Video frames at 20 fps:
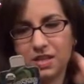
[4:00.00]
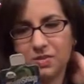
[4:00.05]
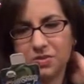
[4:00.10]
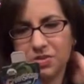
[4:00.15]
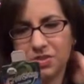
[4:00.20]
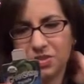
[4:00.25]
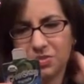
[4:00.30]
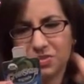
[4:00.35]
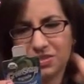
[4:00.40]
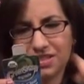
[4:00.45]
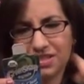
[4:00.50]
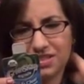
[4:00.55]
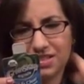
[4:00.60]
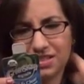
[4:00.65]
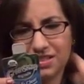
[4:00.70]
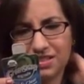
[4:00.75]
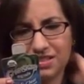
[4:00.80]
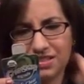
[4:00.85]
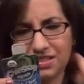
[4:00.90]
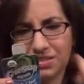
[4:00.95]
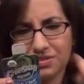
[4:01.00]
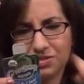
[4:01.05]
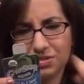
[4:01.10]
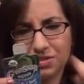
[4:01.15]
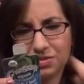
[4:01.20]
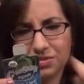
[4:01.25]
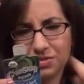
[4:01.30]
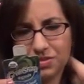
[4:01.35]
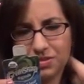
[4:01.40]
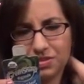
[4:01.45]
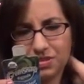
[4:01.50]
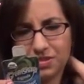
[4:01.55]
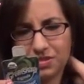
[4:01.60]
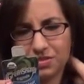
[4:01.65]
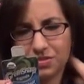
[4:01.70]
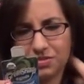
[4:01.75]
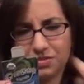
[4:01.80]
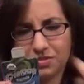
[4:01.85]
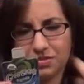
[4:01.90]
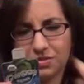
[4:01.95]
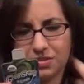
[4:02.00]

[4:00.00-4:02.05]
I wonder what scent it is. I really want to know.